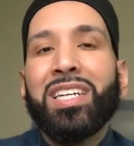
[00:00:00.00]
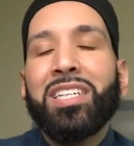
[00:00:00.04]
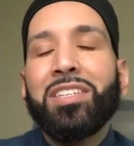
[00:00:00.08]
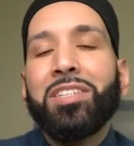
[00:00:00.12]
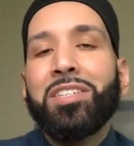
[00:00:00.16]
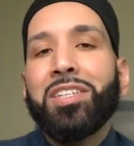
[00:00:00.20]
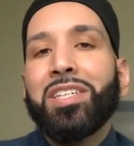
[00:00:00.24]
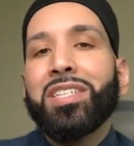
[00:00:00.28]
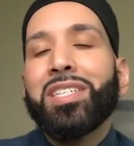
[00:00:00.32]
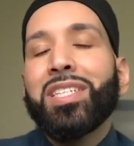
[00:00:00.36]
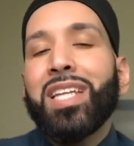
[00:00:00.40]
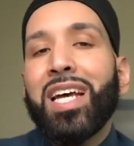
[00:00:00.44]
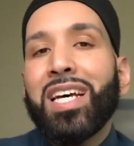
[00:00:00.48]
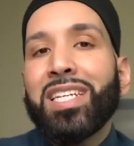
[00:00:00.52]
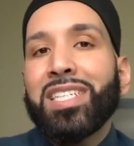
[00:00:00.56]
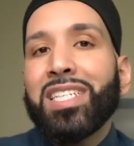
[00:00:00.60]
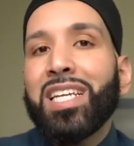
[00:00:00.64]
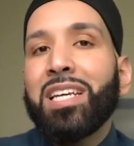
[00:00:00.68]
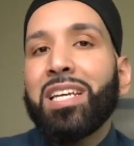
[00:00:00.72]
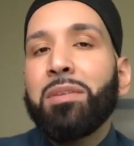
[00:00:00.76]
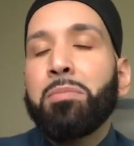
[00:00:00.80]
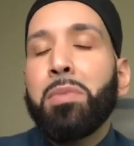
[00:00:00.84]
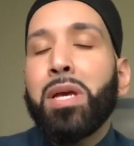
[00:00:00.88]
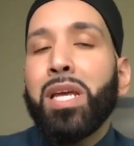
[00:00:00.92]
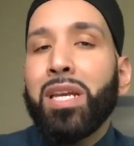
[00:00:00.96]
just as
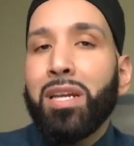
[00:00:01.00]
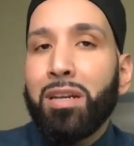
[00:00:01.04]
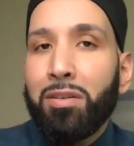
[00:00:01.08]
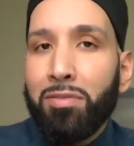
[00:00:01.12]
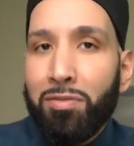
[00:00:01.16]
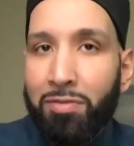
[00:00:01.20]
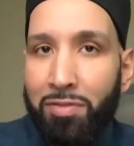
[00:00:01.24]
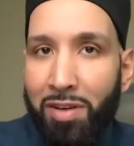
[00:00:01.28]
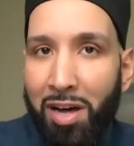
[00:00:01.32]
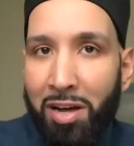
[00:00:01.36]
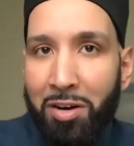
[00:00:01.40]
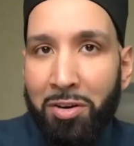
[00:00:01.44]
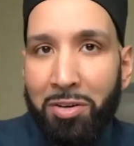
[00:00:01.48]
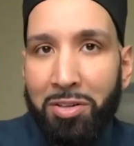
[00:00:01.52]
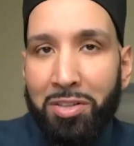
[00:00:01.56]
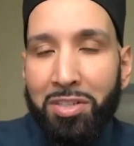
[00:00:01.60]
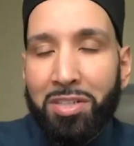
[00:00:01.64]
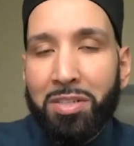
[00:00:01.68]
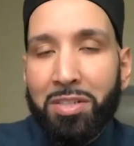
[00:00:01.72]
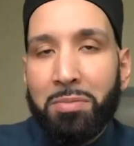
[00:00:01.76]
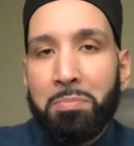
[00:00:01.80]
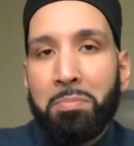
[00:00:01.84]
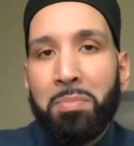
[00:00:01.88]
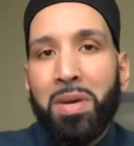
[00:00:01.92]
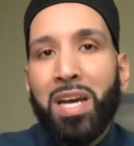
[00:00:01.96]
he made it fard,
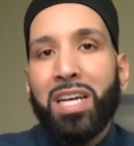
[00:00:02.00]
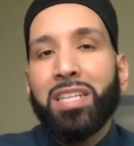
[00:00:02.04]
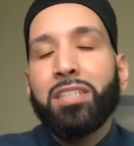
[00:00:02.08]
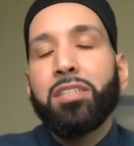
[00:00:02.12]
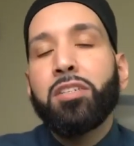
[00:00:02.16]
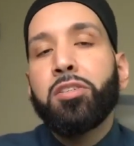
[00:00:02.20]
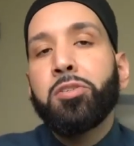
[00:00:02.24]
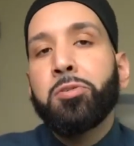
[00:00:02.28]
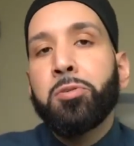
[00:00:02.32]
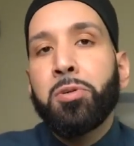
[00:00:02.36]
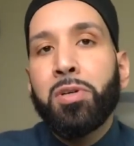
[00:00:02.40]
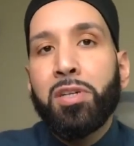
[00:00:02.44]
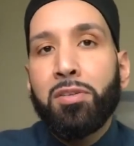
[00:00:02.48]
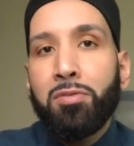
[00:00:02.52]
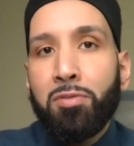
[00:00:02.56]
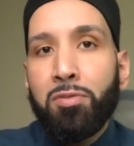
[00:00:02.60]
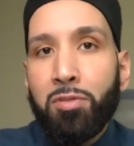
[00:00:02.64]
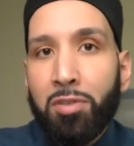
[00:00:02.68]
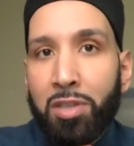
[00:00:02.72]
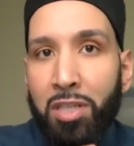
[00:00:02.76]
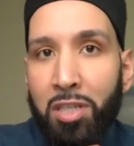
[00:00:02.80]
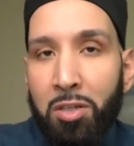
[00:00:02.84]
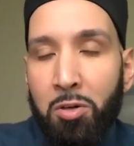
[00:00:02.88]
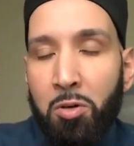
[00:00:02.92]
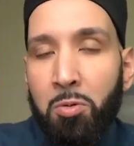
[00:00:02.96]
mandatory
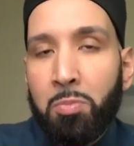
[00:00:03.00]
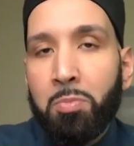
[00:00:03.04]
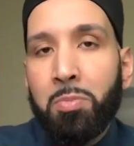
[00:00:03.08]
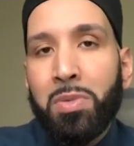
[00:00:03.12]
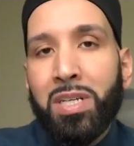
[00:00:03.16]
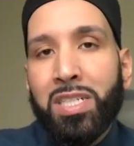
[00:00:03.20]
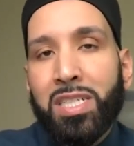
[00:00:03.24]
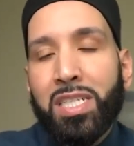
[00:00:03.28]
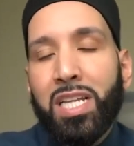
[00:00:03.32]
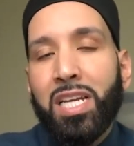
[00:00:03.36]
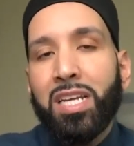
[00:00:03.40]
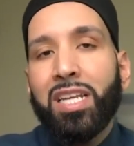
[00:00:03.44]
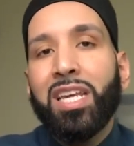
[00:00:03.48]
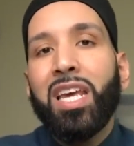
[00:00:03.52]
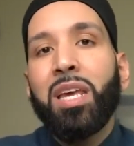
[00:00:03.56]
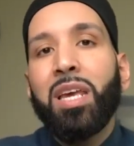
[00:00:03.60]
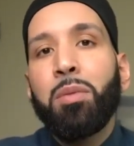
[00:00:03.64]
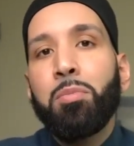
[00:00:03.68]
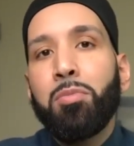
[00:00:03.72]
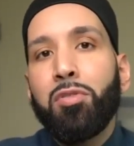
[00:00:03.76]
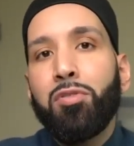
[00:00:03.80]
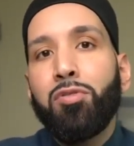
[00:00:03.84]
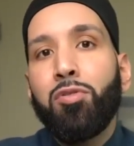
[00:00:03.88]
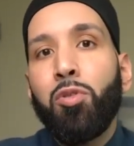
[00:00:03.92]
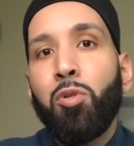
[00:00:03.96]
for the ummahs that came
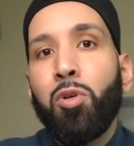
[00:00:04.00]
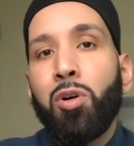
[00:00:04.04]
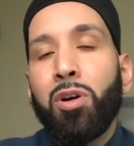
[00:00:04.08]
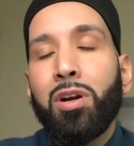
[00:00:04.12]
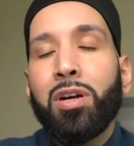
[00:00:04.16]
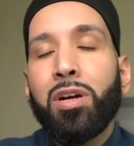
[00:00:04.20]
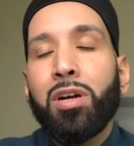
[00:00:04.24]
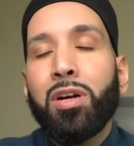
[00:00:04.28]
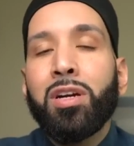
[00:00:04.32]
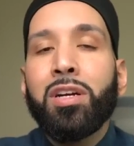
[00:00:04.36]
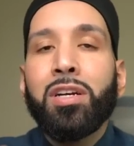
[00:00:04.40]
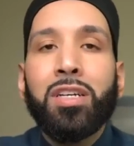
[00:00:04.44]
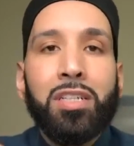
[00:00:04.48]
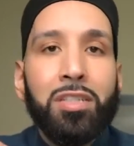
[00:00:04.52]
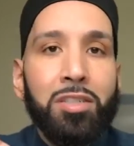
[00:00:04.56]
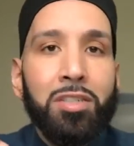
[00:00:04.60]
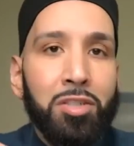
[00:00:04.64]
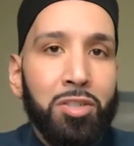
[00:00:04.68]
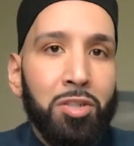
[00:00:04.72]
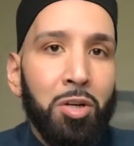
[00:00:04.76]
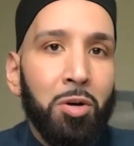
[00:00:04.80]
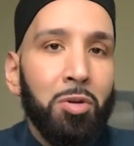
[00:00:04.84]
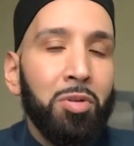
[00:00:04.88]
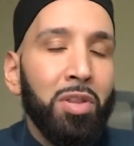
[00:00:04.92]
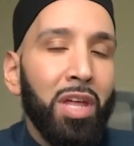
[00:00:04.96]
before,
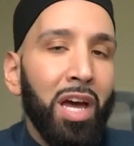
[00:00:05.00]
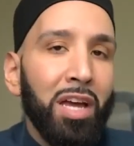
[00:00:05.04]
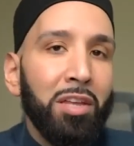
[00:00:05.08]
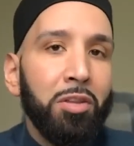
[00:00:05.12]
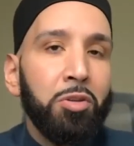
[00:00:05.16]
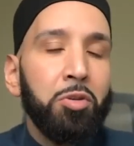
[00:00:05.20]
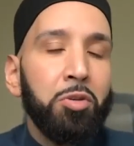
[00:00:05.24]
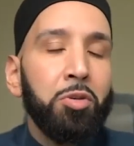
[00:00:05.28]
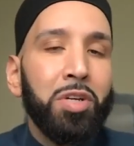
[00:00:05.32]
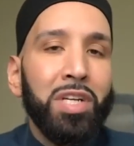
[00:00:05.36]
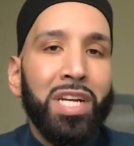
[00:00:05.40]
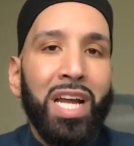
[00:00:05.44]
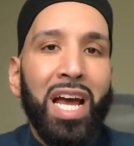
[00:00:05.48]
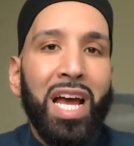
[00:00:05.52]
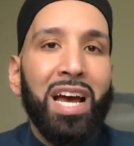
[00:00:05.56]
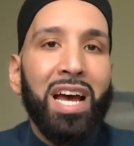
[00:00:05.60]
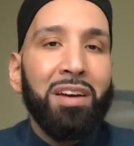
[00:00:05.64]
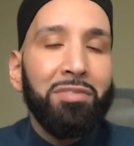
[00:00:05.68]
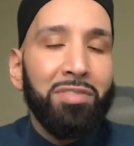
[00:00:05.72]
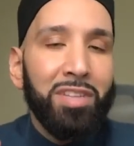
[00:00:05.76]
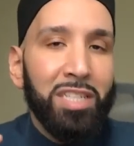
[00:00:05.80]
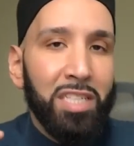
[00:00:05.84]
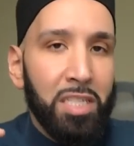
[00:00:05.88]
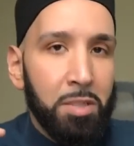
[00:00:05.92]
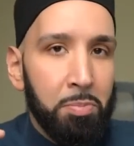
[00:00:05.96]
so that you could
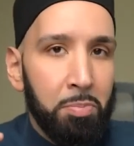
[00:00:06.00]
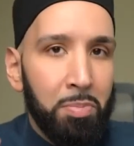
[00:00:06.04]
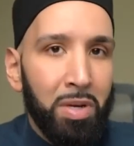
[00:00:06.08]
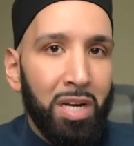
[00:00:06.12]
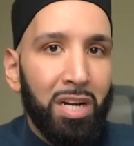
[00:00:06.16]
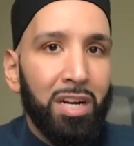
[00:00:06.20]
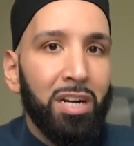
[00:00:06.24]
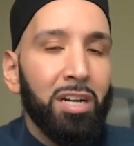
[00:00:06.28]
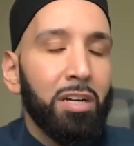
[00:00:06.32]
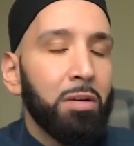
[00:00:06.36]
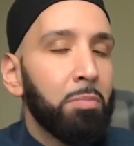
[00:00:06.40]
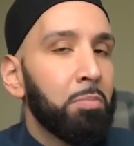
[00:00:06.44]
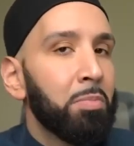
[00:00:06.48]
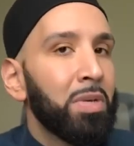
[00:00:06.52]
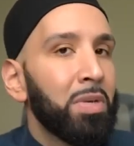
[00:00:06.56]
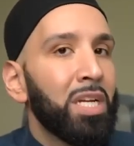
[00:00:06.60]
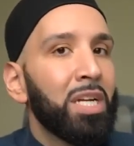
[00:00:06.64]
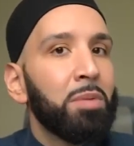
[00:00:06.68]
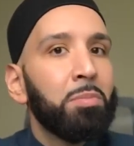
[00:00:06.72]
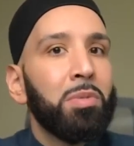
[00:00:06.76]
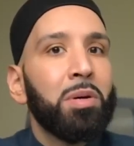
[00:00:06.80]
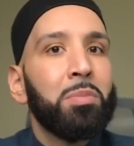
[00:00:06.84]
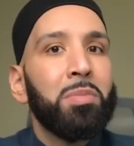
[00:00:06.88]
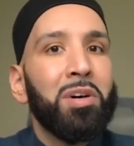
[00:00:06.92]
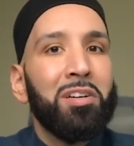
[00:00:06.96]
have this bare
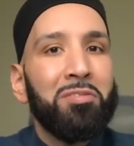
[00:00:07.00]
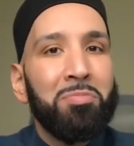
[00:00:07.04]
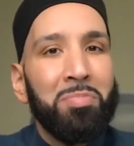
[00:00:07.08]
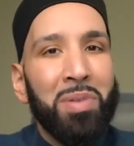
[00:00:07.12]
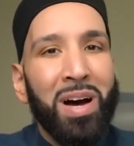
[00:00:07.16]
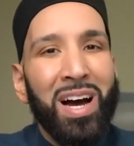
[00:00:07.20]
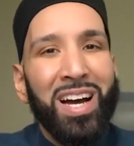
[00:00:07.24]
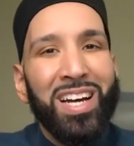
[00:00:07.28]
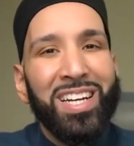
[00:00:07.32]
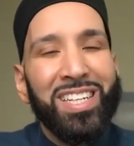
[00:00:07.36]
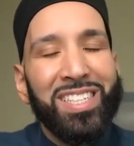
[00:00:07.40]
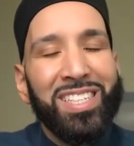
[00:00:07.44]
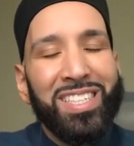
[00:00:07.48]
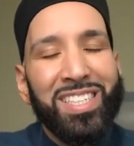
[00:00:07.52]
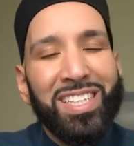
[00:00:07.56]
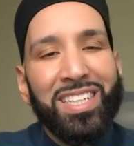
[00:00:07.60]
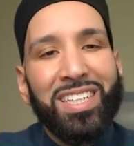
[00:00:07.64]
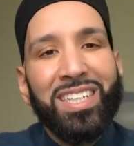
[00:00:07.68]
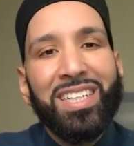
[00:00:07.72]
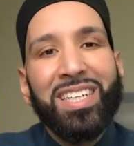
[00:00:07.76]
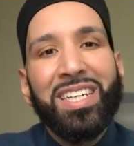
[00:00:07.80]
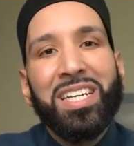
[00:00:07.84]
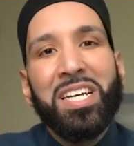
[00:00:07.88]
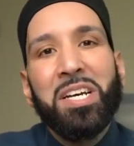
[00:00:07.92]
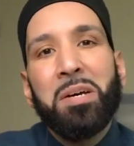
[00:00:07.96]
minimum of
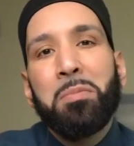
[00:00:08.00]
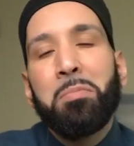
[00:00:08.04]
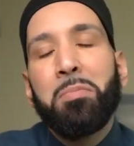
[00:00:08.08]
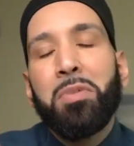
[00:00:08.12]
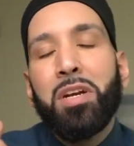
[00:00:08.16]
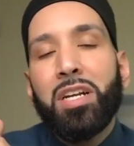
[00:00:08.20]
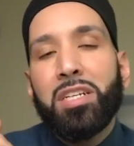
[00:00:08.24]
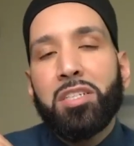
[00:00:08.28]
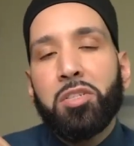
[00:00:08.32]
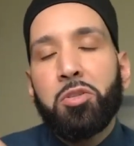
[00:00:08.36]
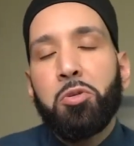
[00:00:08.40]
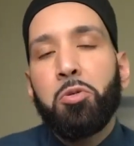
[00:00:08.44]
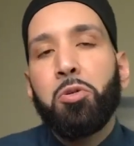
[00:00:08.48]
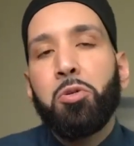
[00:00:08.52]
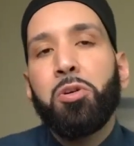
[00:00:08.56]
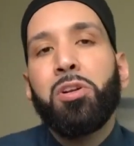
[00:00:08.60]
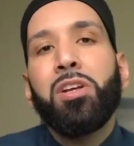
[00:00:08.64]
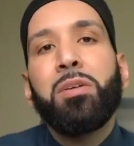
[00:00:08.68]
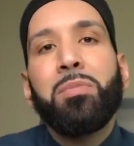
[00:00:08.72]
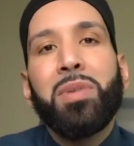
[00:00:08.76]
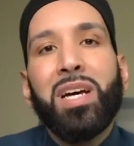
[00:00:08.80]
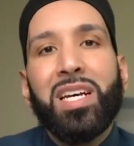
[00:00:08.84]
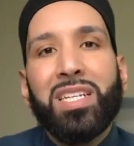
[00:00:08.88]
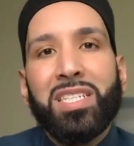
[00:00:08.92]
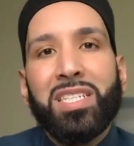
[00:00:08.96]
piety. But as the ulama